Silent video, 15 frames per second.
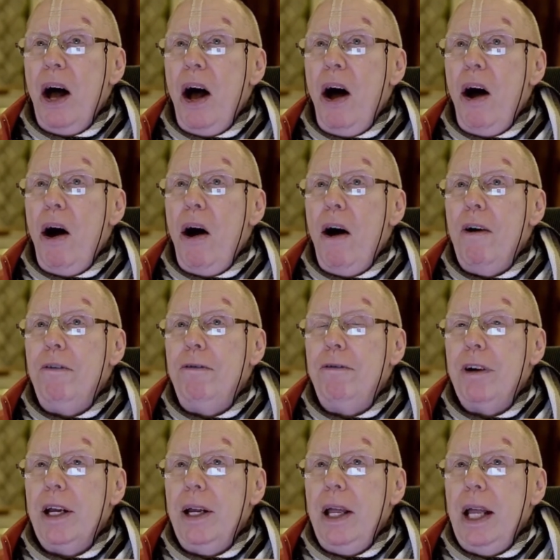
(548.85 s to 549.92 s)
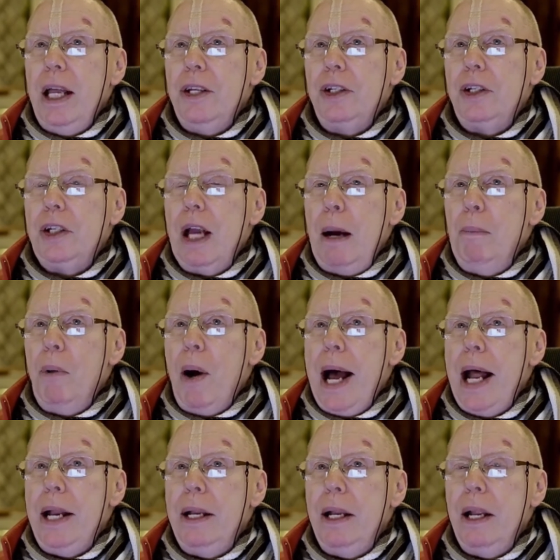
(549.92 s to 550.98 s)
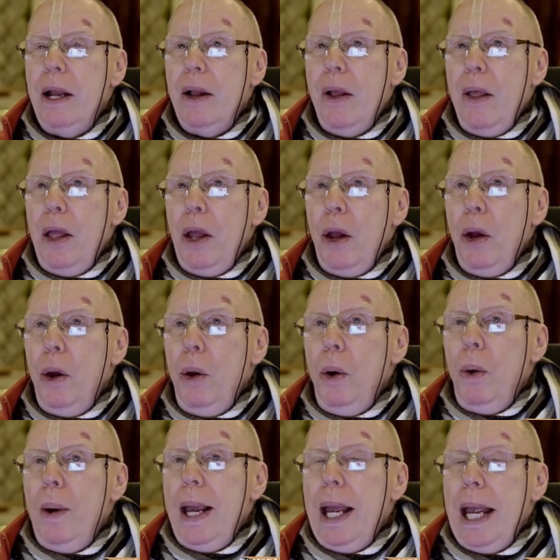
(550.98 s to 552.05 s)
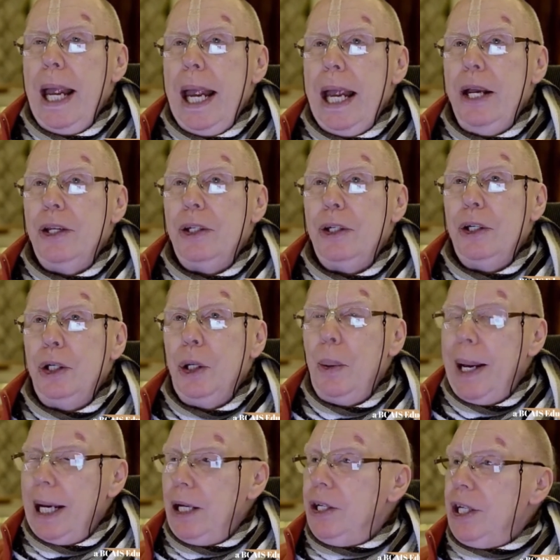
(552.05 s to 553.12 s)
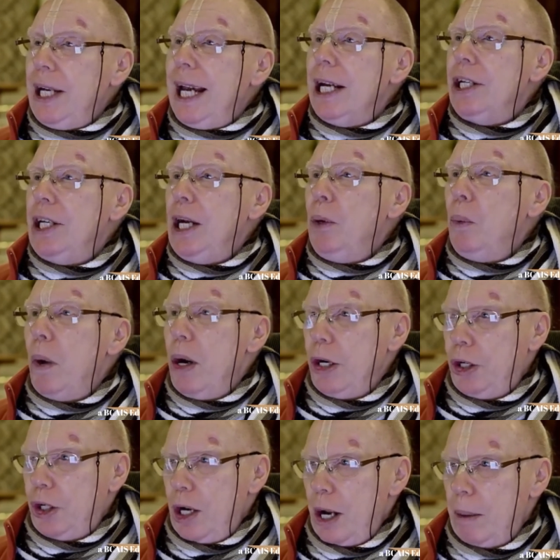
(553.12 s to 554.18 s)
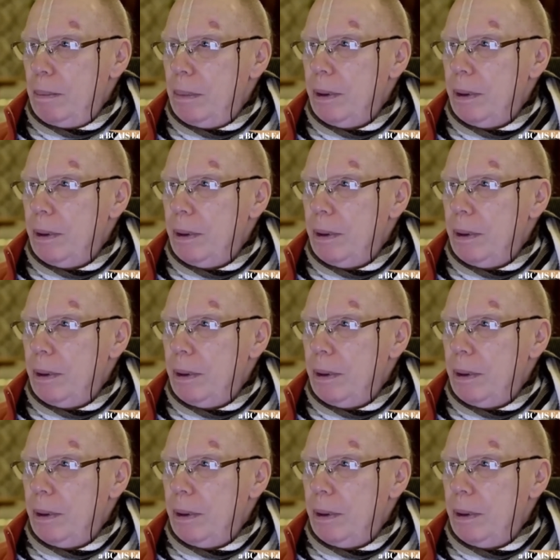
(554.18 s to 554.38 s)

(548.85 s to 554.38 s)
of someone who is doing deity worship.